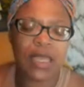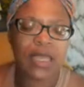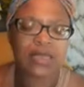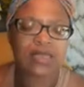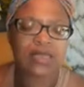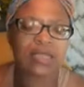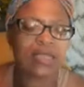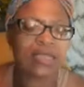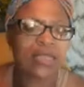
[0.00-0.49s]

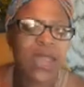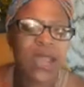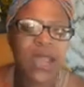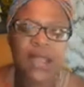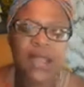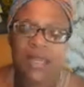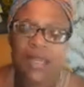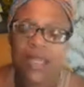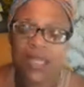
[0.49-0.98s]
And to
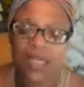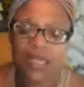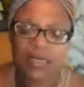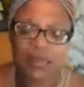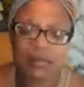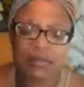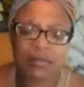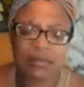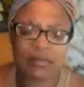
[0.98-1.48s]
not let
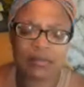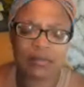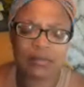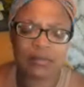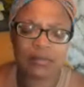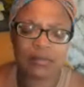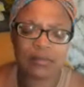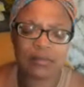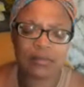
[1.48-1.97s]

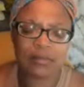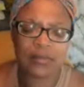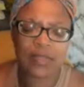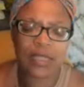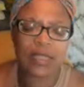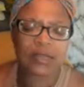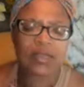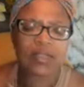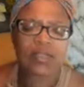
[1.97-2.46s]

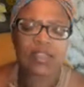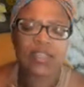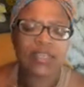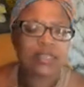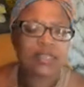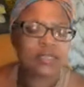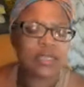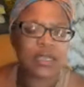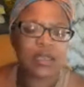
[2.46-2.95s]
the
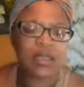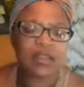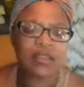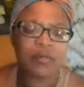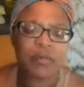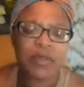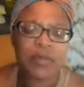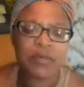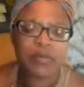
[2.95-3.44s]
things that other
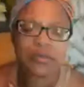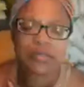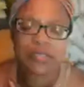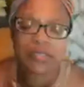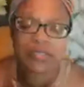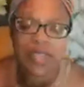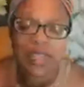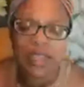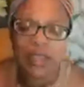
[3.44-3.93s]
people
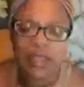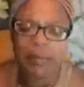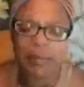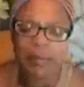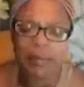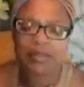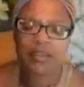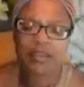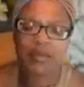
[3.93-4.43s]
say
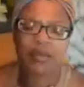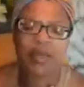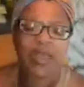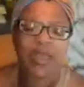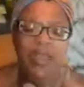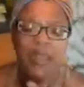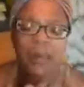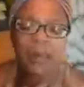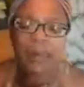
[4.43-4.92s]
about them
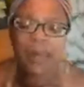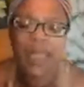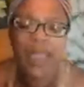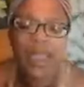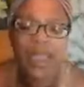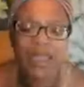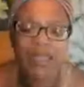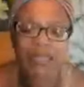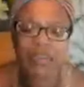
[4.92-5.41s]

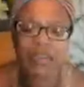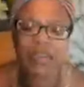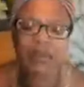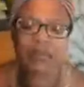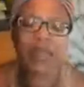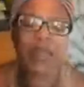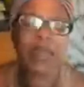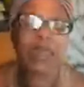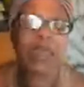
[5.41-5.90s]
impact
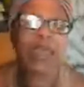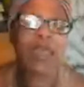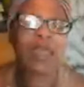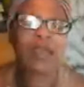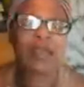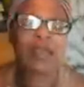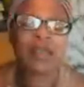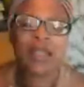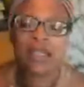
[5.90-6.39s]
them,
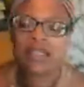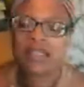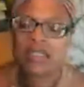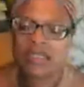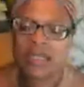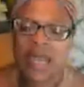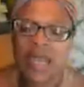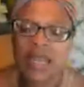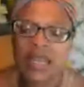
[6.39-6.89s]
and to
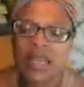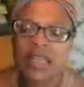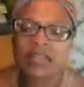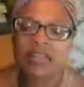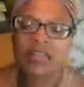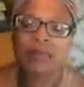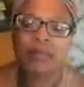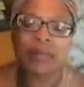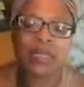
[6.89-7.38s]
not let
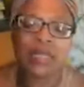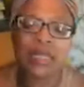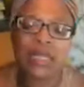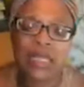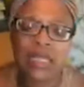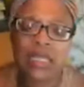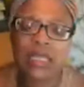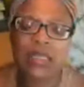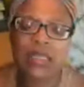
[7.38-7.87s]
them
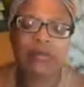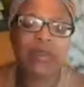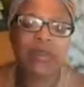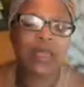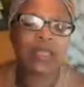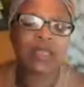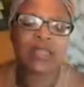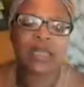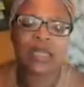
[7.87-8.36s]
believe
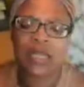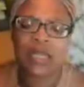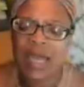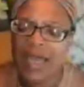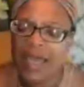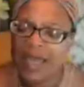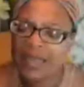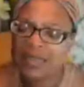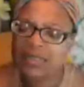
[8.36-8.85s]
the
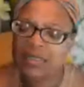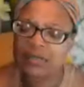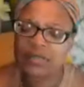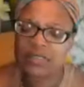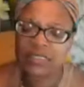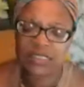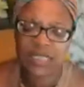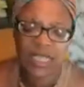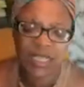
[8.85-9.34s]
lies of
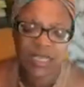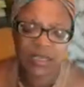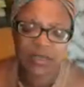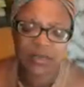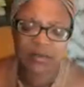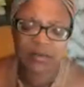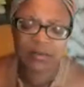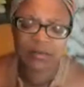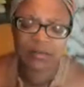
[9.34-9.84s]

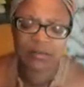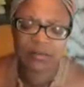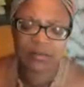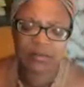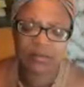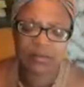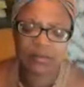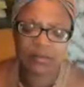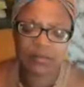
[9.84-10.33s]
Satan,
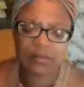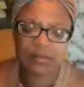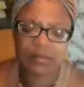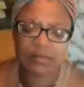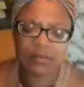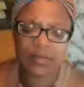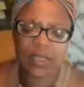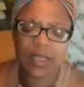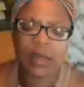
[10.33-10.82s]

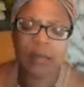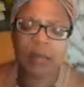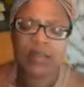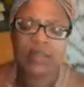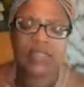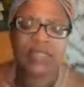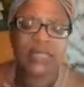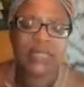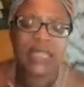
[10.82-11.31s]
but
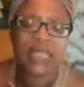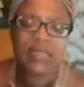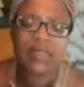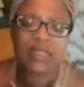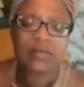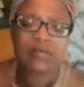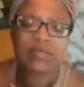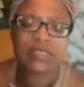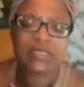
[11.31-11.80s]
to let
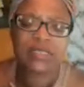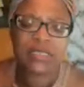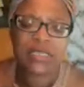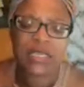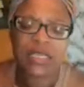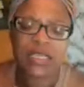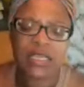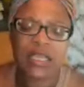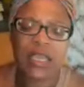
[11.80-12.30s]
them
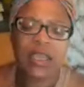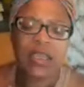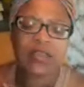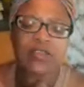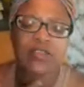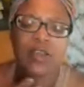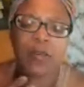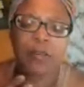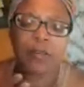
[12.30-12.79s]
see
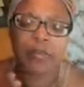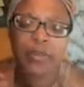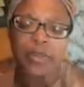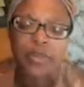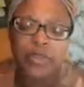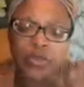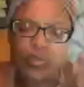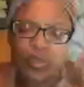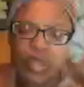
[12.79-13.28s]
the
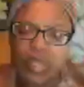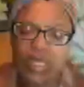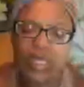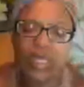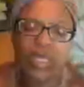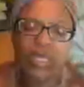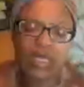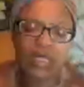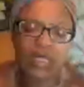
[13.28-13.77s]

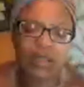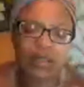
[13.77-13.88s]
beauty